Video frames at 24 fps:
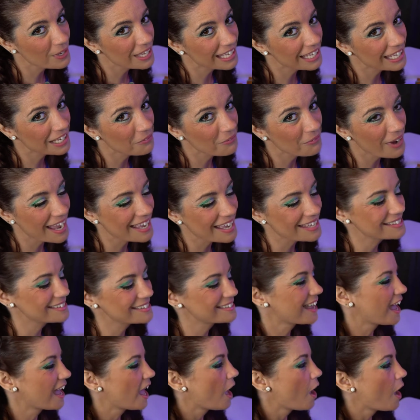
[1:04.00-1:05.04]
can erase.
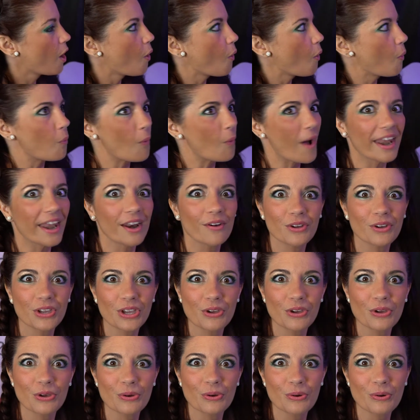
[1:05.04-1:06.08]
Why don't
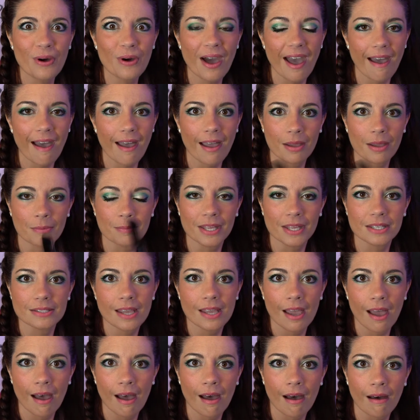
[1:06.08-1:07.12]
you
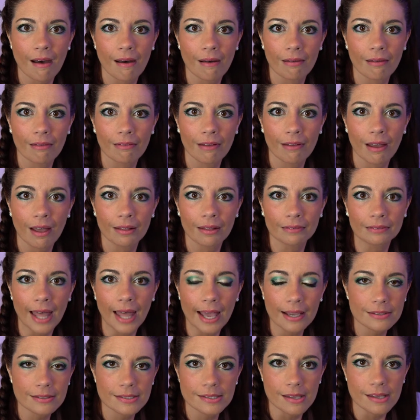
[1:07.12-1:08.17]
tell
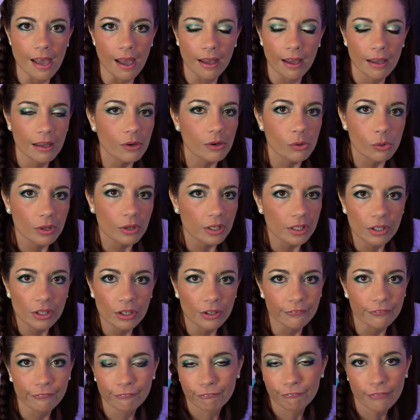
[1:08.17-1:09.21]
Alexa or
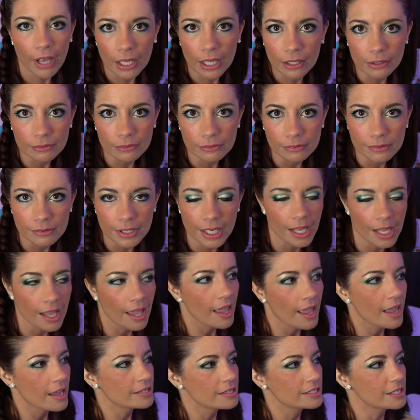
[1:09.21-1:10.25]
your phone
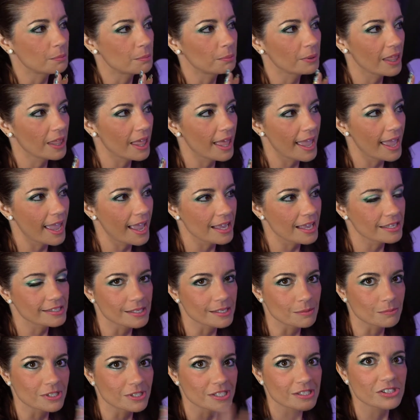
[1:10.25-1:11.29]
to play
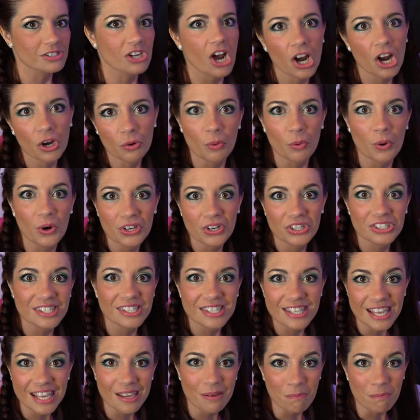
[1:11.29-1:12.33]
some Star Wars
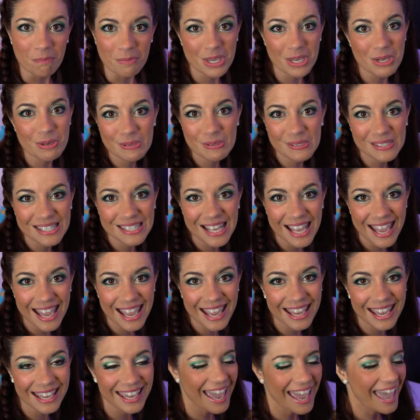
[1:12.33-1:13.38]
themed
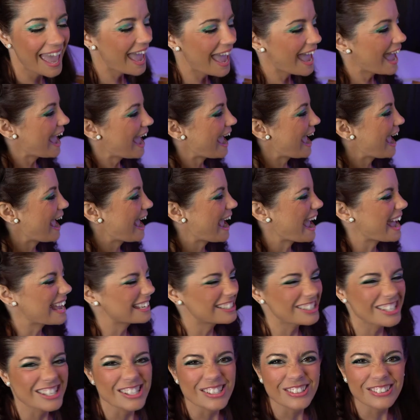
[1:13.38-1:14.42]
music and
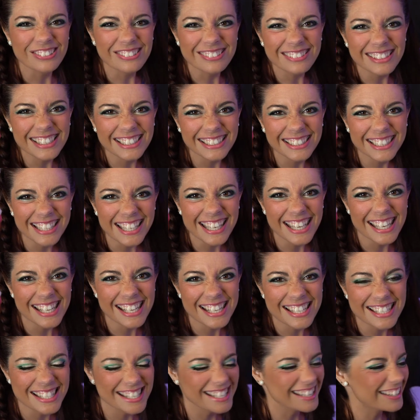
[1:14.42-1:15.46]
just really get
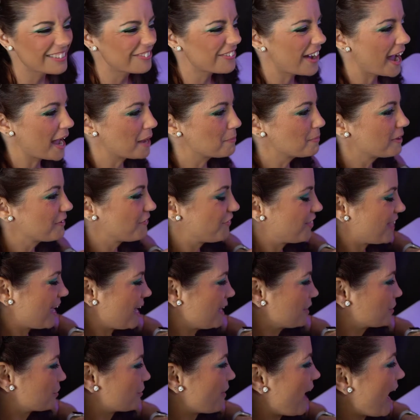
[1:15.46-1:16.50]
into the vibe of
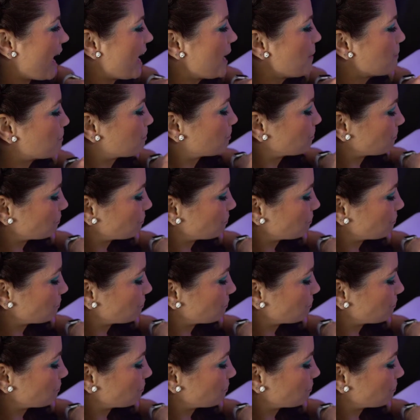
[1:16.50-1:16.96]
things, right?